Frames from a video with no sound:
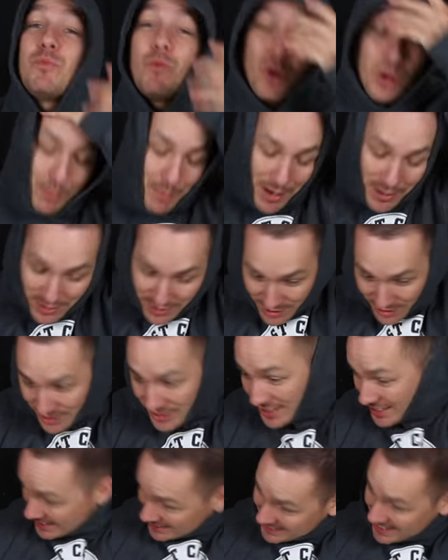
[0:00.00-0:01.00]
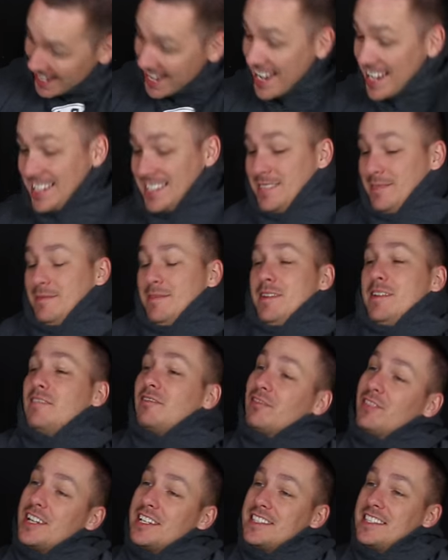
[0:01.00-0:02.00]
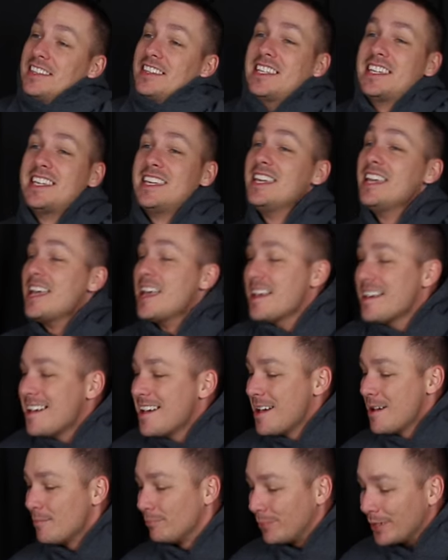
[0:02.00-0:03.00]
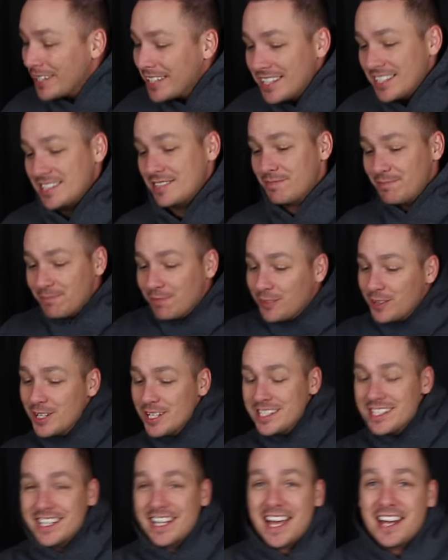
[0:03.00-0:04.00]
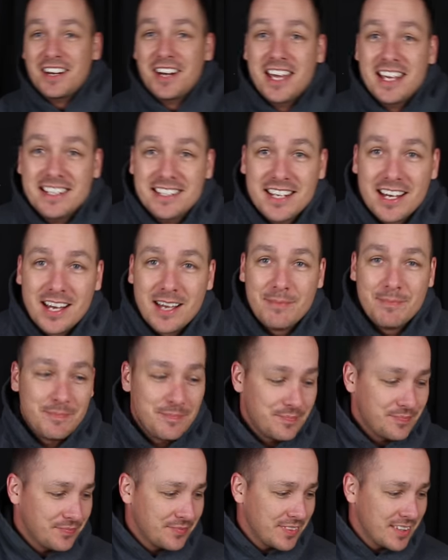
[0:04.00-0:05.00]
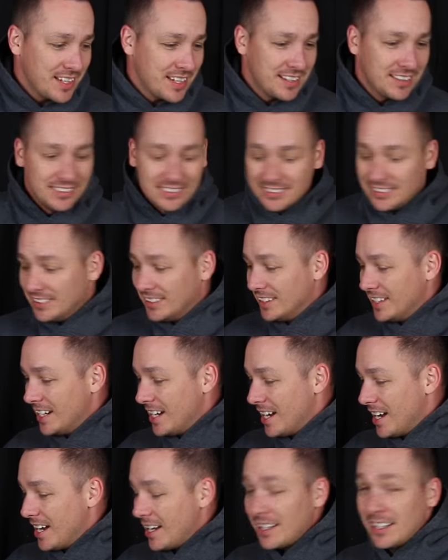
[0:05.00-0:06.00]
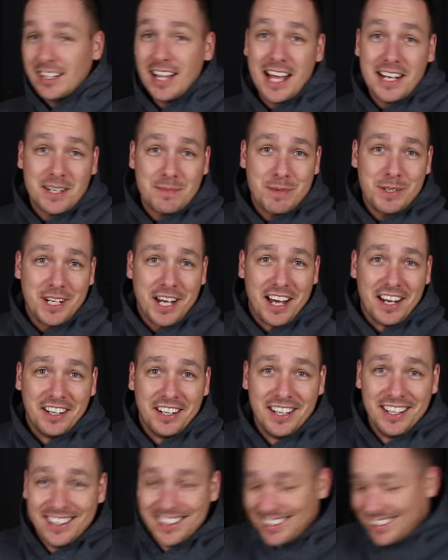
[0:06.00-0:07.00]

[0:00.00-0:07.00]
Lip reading: warm out during the days recently, but it is freezing at nighttime. Glad to be done.